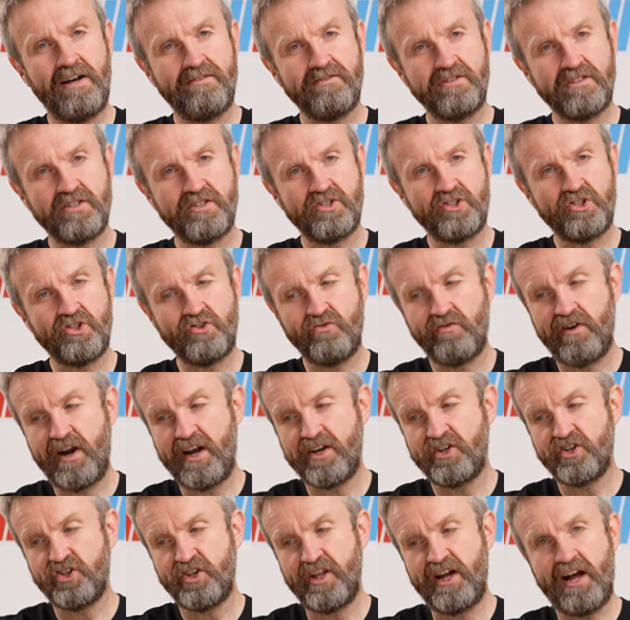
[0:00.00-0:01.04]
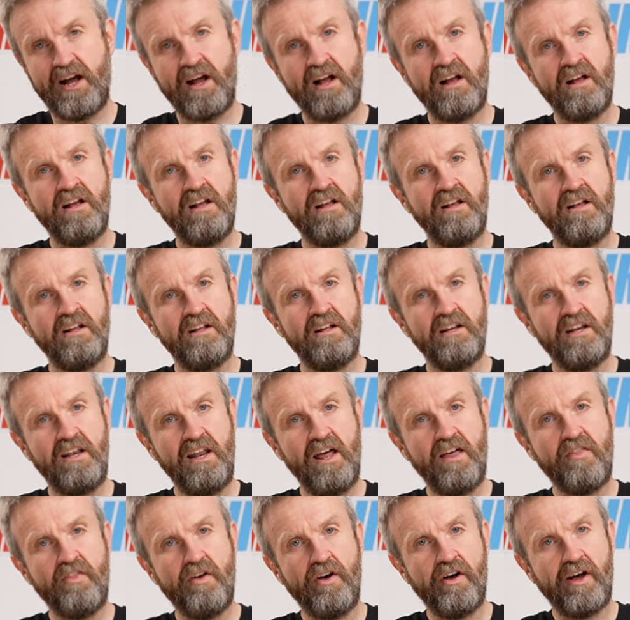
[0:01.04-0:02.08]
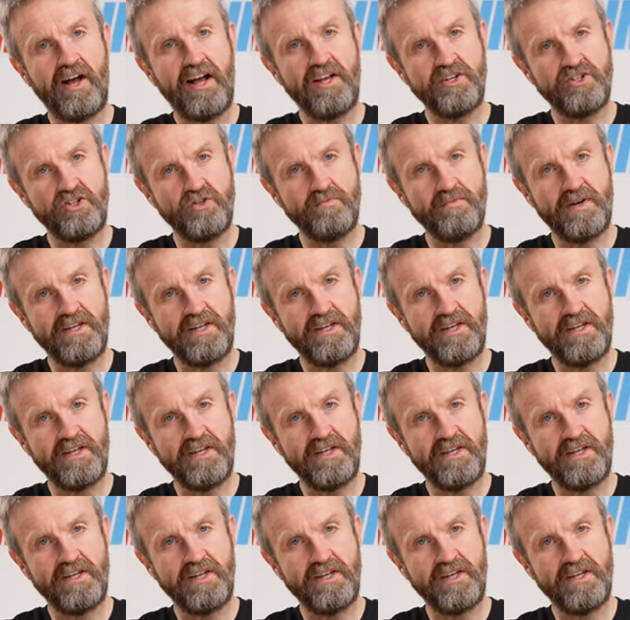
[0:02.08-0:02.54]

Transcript: having to stretch that leather as you